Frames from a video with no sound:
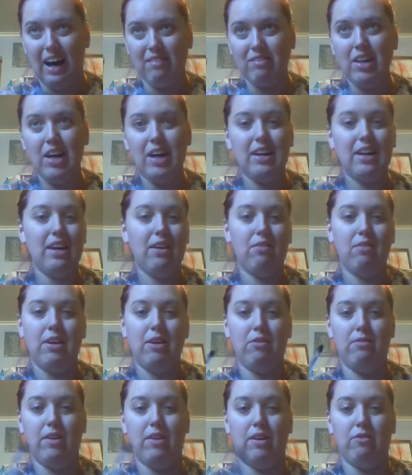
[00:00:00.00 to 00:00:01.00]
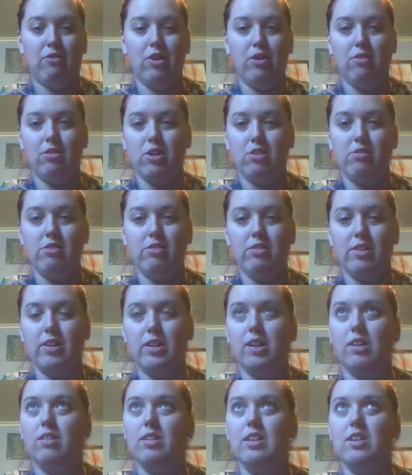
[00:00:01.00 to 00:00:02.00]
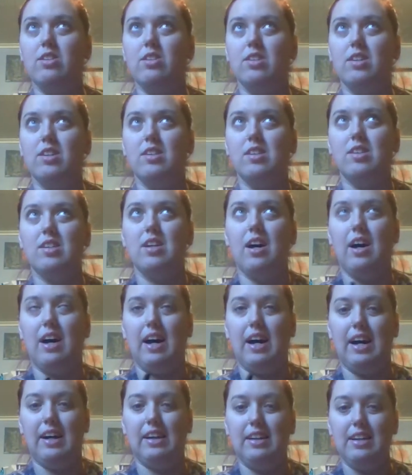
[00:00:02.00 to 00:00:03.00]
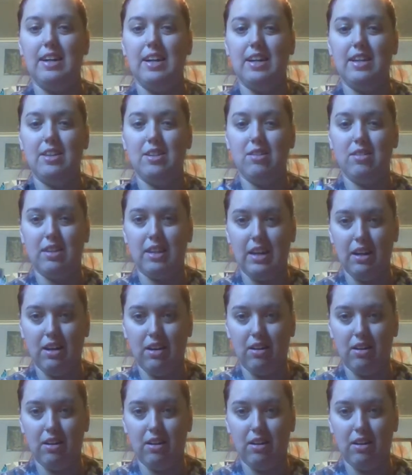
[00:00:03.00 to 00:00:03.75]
I'm not getting away from my phone. No, no, no, no. It's just I need to get